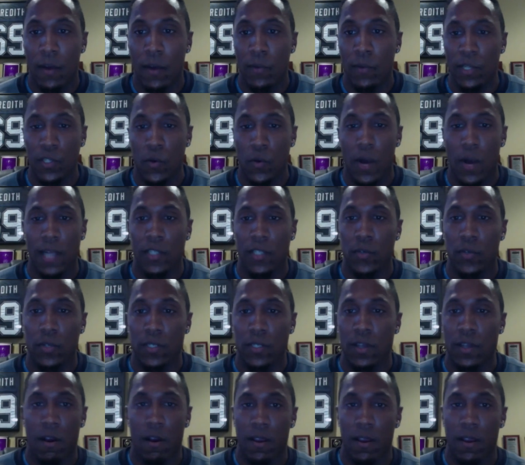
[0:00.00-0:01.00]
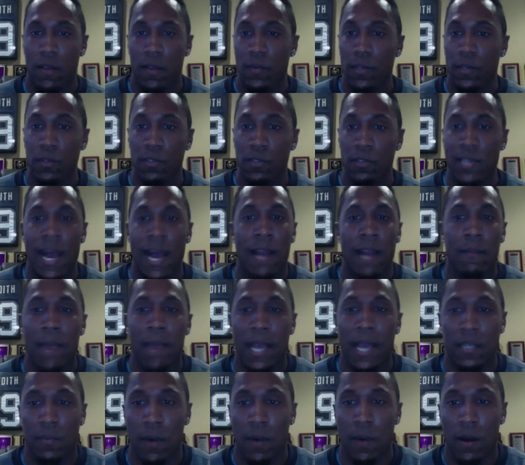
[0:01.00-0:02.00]
We squat to a target. We use
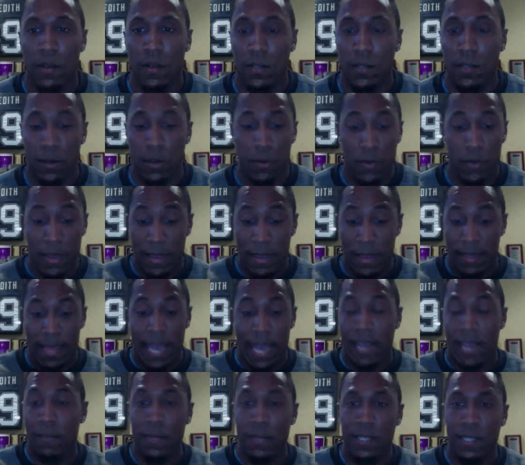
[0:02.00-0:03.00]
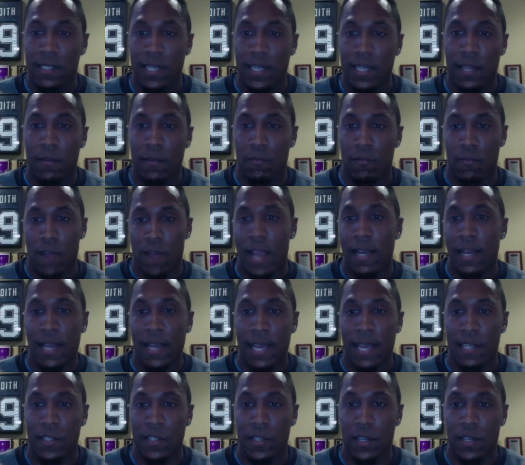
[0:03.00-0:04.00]
Dynamax balls, so that could be sitting right
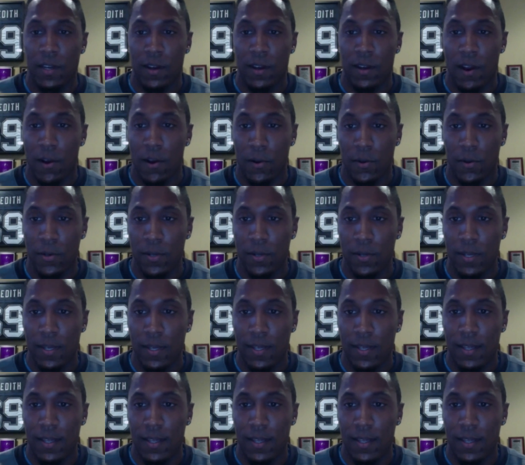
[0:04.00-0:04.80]
next to your hurdle.